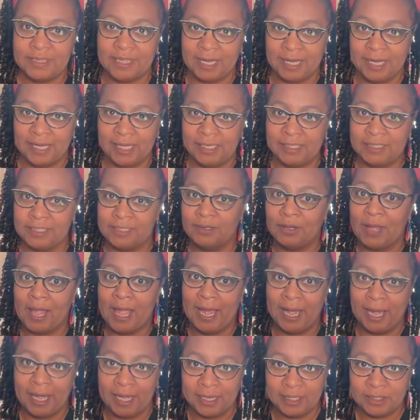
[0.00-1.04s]
that
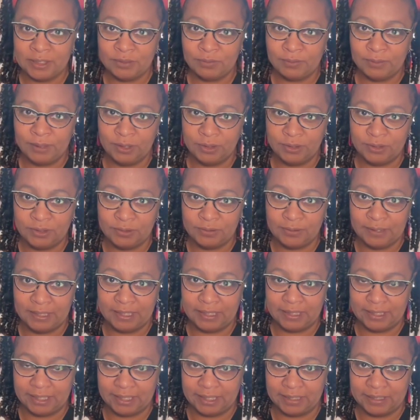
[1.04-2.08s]
as we are
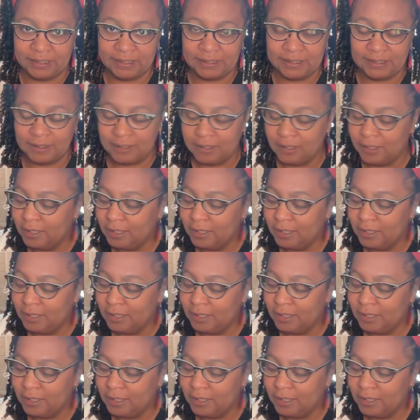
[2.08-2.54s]
doing this,